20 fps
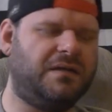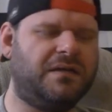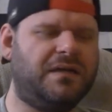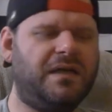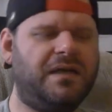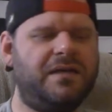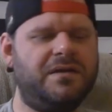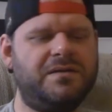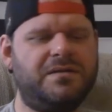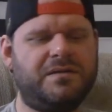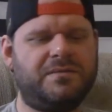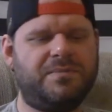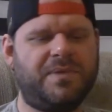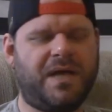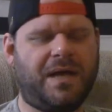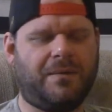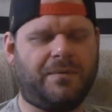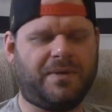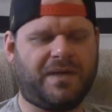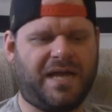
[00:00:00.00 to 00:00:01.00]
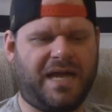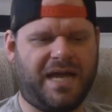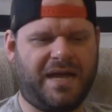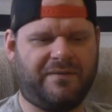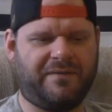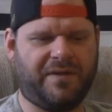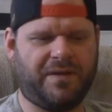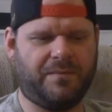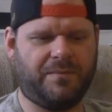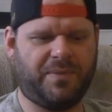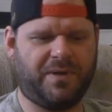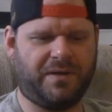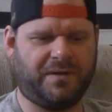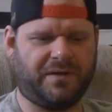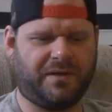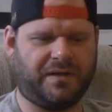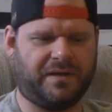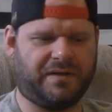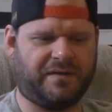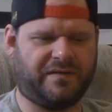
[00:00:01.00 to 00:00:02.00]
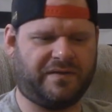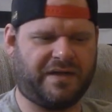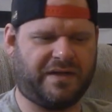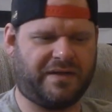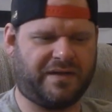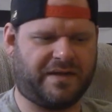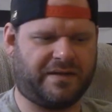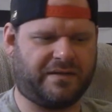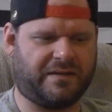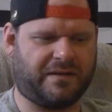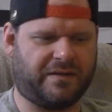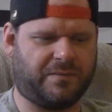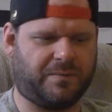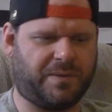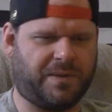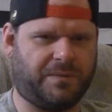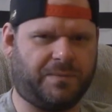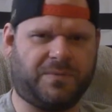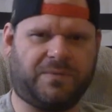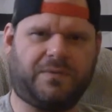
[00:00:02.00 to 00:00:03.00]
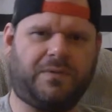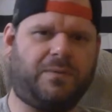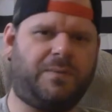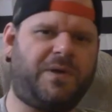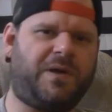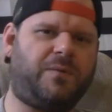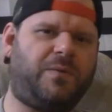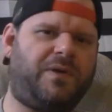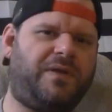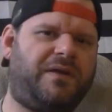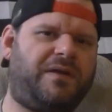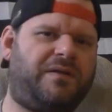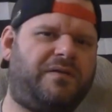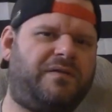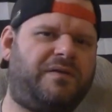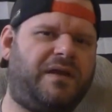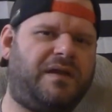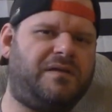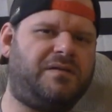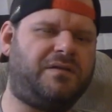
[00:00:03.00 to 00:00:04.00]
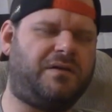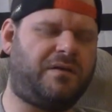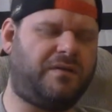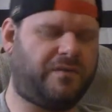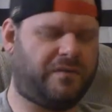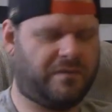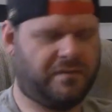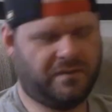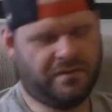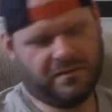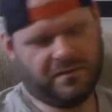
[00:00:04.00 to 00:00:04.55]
Like you should be able to have the ability to say that to other people, no matter what their station is.